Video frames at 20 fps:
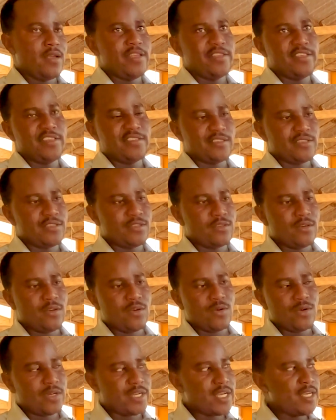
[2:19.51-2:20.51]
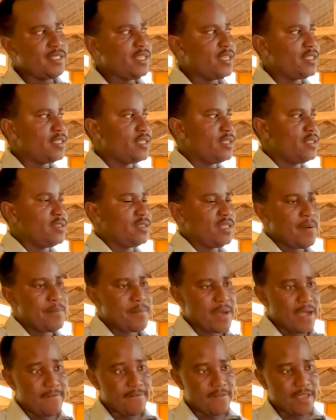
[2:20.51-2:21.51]
It is located in
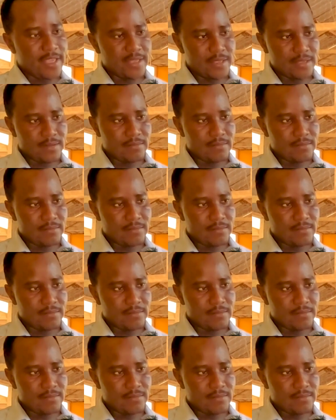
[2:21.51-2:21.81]
Namave.